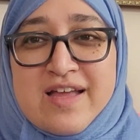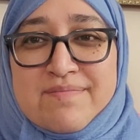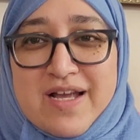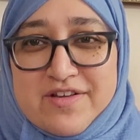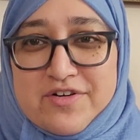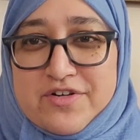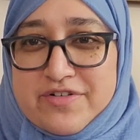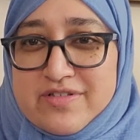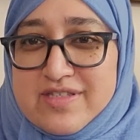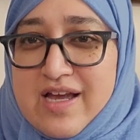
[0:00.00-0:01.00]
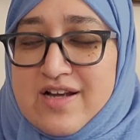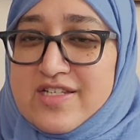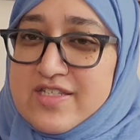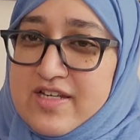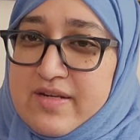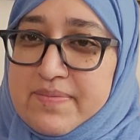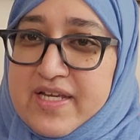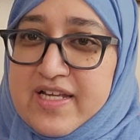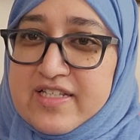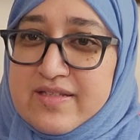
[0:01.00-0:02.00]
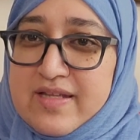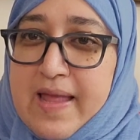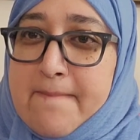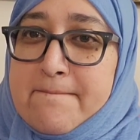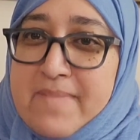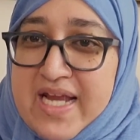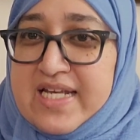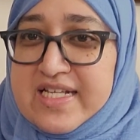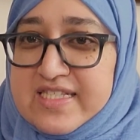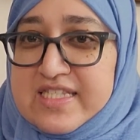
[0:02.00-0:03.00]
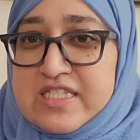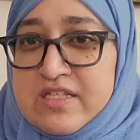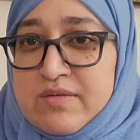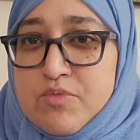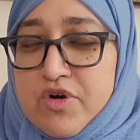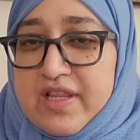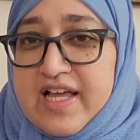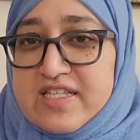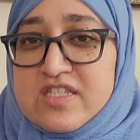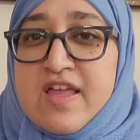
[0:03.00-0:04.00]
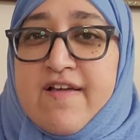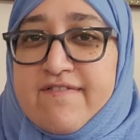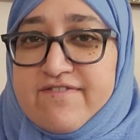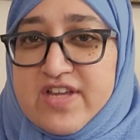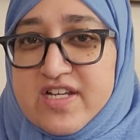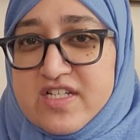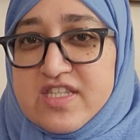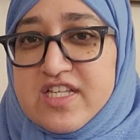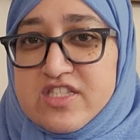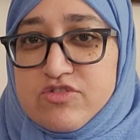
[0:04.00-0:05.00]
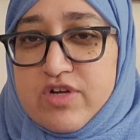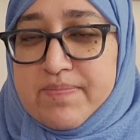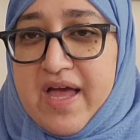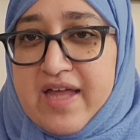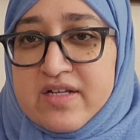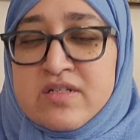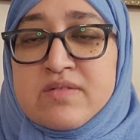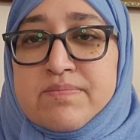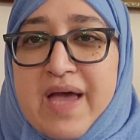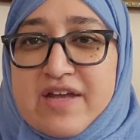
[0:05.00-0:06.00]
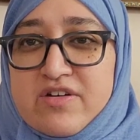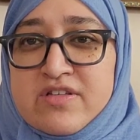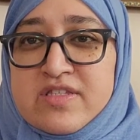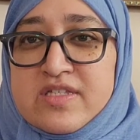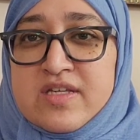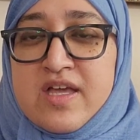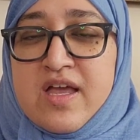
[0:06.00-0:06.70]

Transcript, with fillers: my goals are just going to be maintenance, more or less. Finish these three pattern patterns